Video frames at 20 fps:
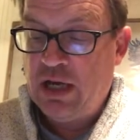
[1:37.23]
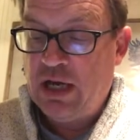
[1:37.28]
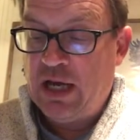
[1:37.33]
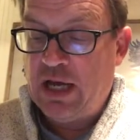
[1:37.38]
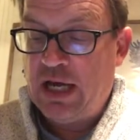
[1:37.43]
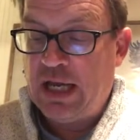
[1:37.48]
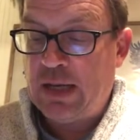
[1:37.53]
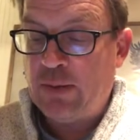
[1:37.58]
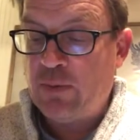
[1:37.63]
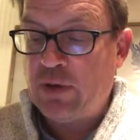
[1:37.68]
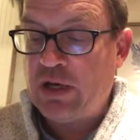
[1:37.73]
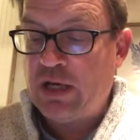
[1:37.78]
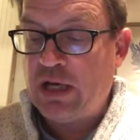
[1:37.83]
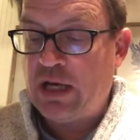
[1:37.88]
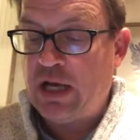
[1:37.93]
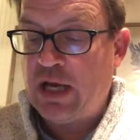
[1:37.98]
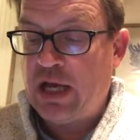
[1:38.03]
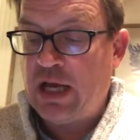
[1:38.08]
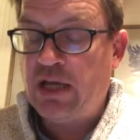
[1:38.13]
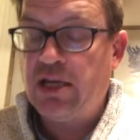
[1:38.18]
And I want
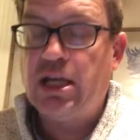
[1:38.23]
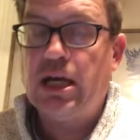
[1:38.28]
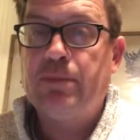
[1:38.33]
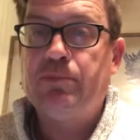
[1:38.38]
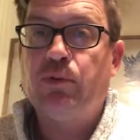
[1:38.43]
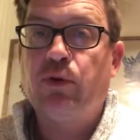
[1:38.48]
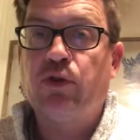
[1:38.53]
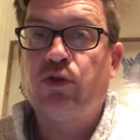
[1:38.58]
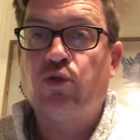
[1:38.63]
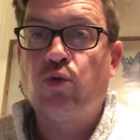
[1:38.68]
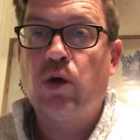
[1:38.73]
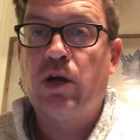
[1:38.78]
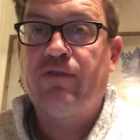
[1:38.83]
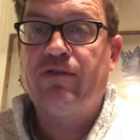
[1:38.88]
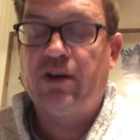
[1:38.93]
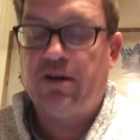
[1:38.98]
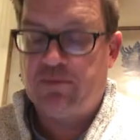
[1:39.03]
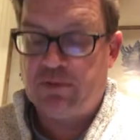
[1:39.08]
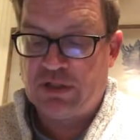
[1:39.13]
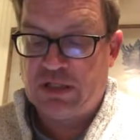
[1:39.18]
to end up with
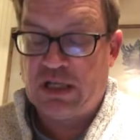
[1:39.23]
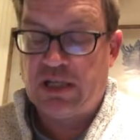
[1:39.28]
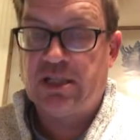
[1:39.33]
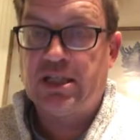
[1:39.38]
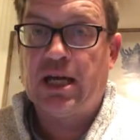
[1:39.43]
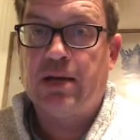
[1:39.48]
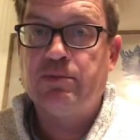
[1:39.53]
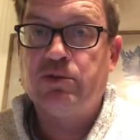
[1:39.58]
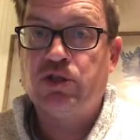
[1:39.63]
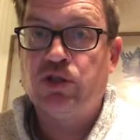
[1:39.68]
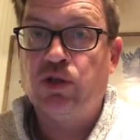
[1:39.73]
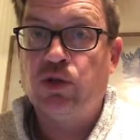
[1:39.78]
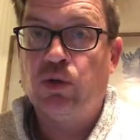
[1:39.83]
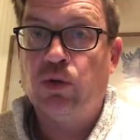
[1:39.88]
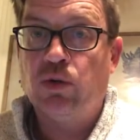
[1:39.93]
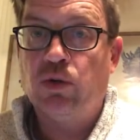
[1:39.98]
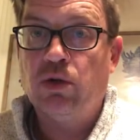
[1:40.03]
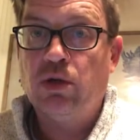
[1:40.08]
25% times 2.